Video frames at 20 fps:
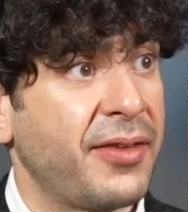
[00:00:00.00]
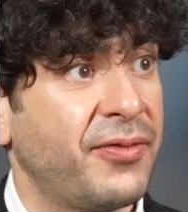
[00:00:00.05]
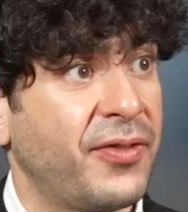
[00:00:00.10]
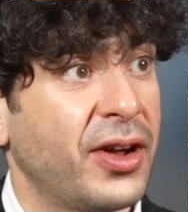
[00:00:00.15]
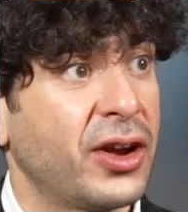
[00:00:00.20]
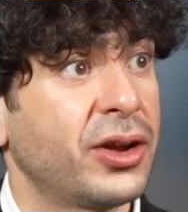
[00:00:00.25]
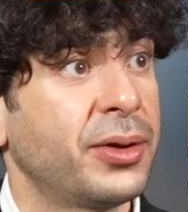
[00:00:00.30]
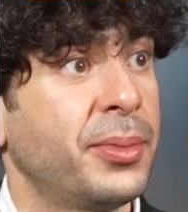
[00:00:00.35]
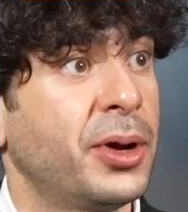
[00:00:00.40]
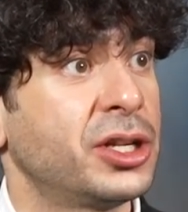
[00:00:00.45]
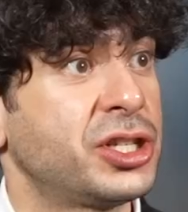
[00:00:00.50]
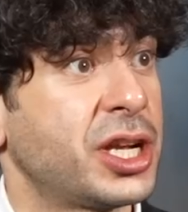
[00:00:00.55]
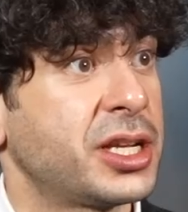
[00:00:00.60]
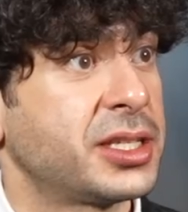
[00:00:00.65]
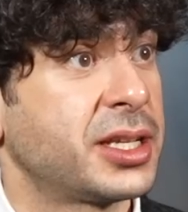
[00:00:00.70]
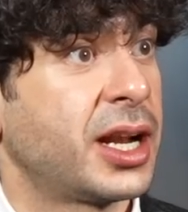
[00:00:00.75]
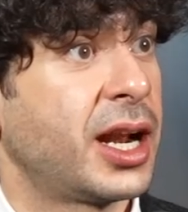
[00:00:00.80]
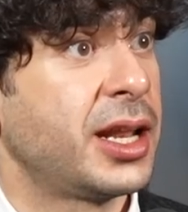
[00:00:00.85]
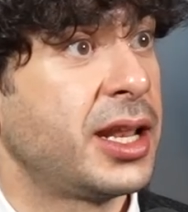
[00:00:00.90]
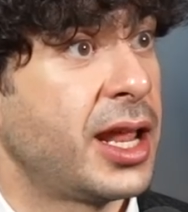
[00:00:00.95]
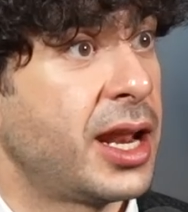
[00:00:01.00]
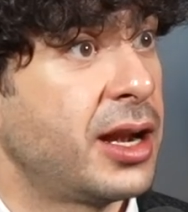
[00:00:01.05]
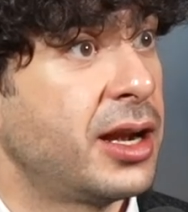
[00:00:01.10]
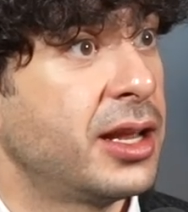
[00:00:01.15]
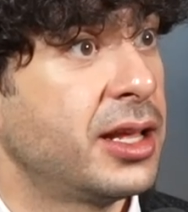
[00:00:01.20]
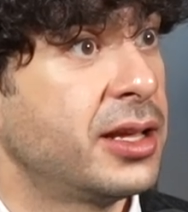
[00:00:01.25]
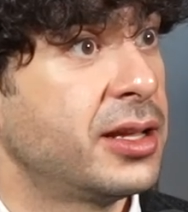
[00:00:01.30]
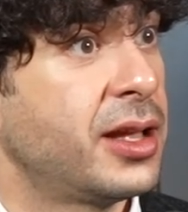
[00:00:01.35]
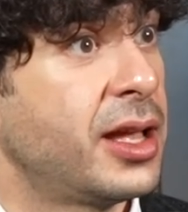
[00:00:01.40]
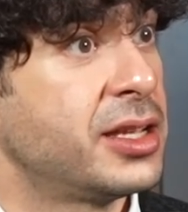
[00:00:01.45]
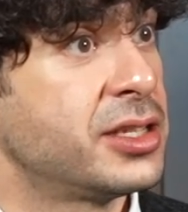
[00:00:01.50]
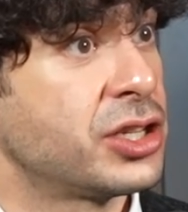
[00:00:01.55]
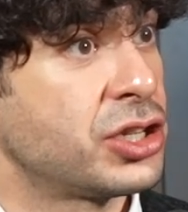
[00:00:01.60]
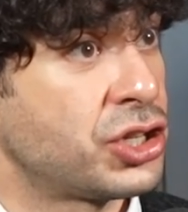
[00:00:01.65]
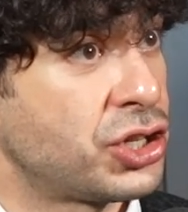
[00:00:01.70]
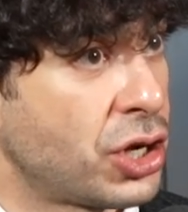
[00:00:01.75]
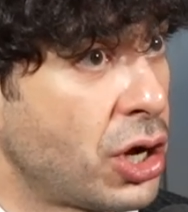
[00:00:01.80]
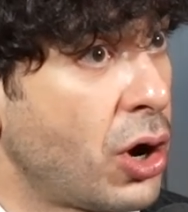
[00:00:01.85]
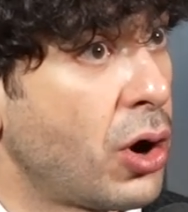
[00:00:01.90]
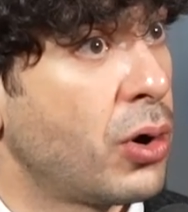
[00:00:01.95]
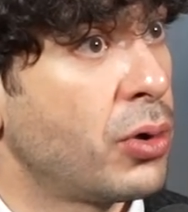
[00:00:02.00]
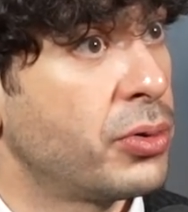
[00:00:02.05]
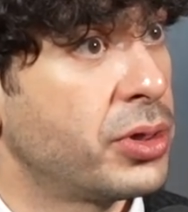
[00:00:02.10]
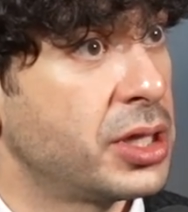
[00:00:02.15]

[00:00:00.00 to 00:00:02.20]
very much as an identity, as a show,